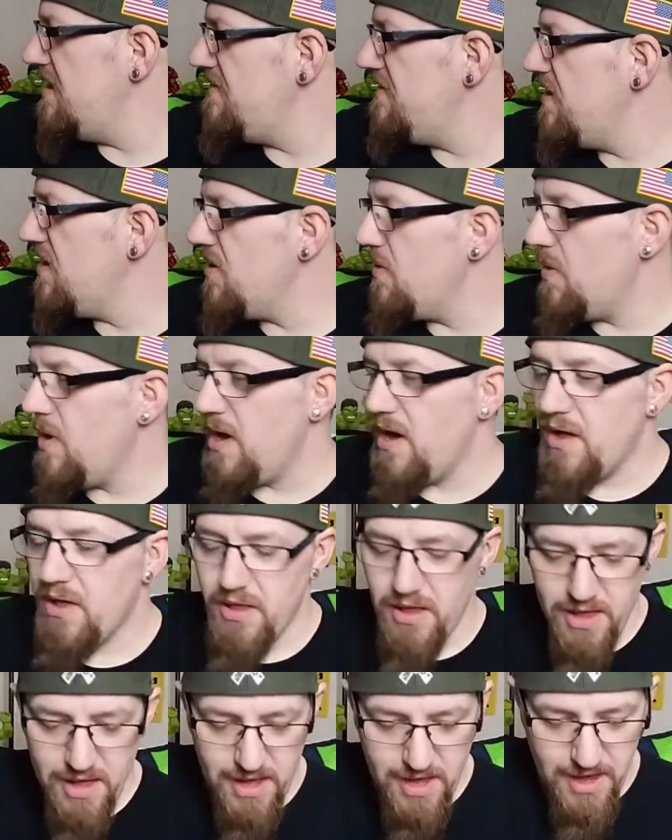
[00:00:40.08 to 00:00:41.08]
very
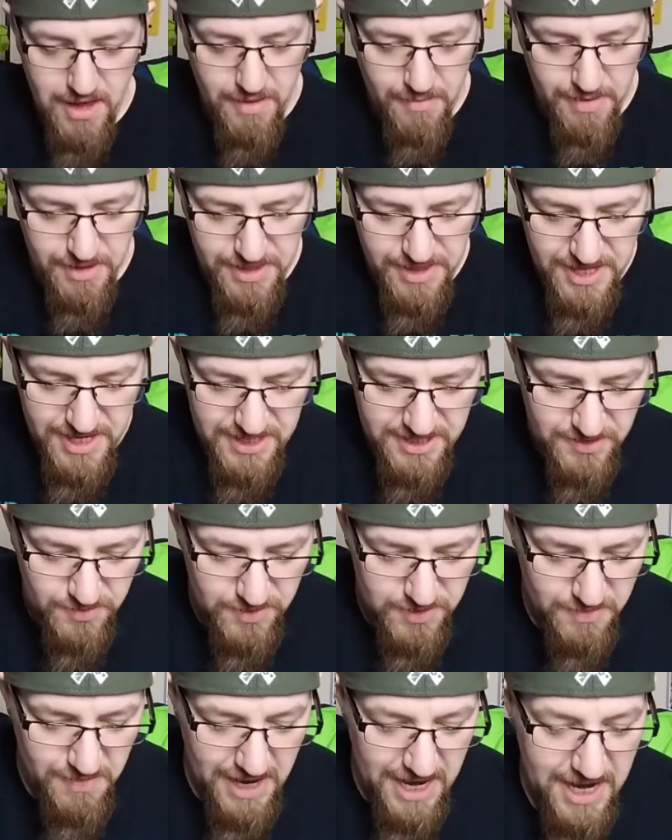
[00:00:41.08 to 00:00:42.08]
well, but this
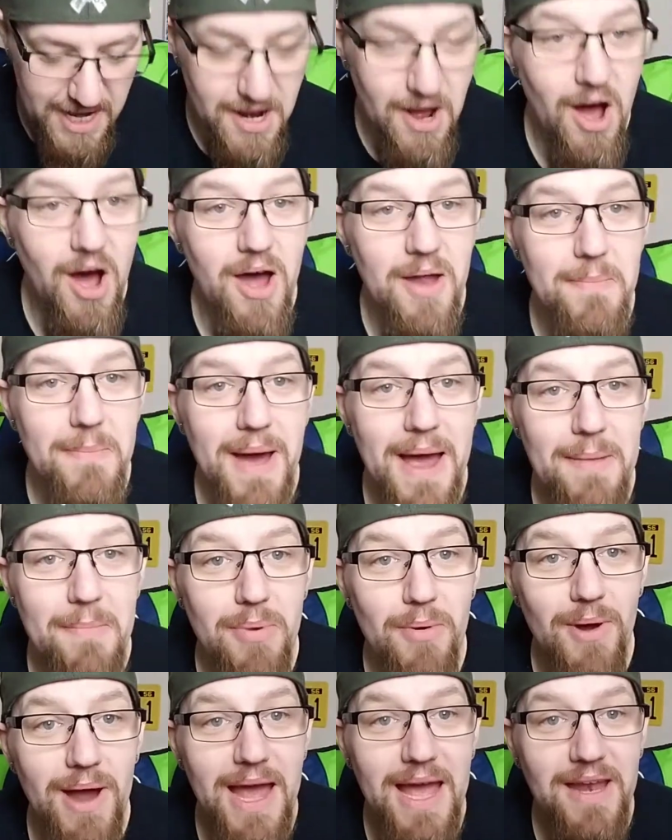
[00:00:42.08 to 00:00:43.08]
was made on my
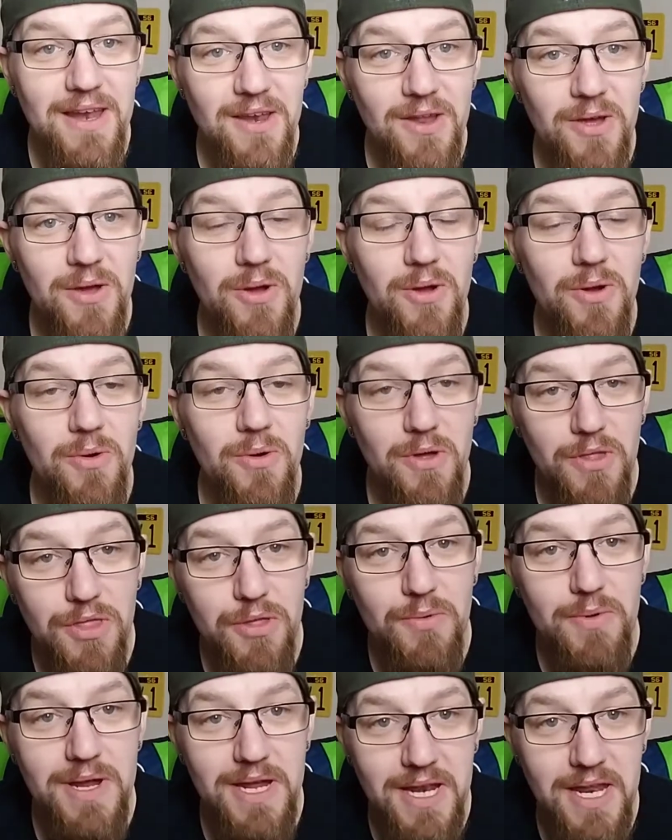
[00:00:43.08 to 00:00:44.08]
brand new
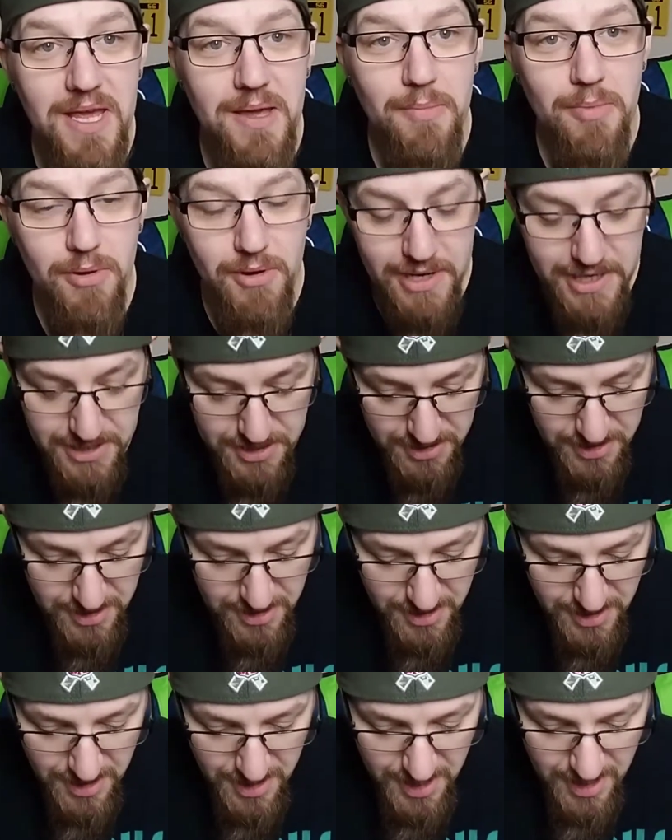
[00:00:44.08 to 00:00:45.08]
3D
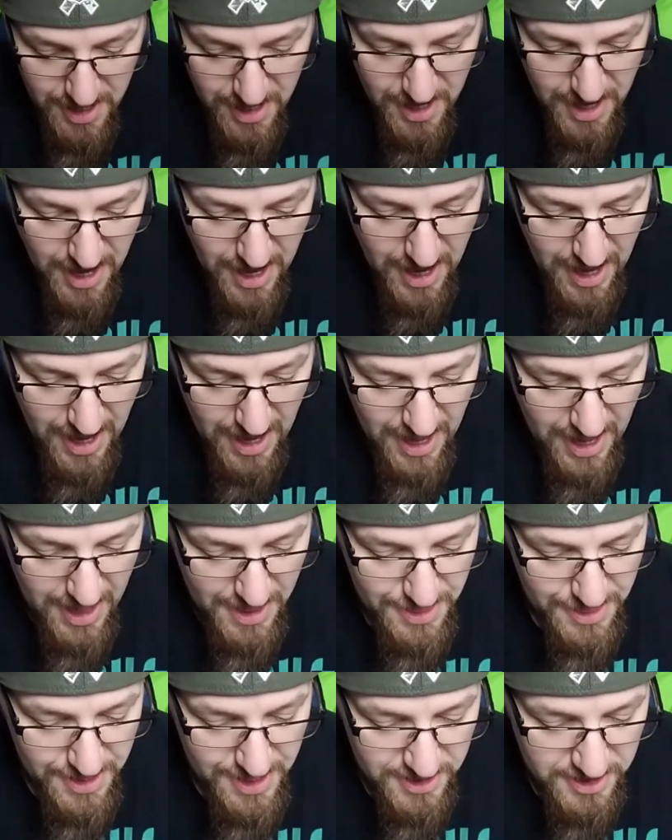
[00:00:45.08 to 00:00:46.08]
printer.
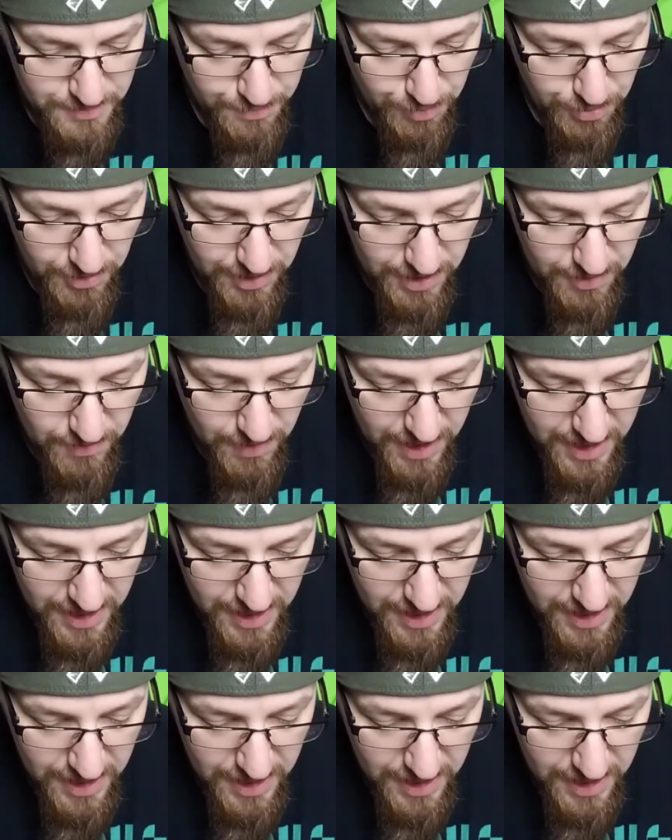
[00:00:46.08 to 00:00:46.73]
This print right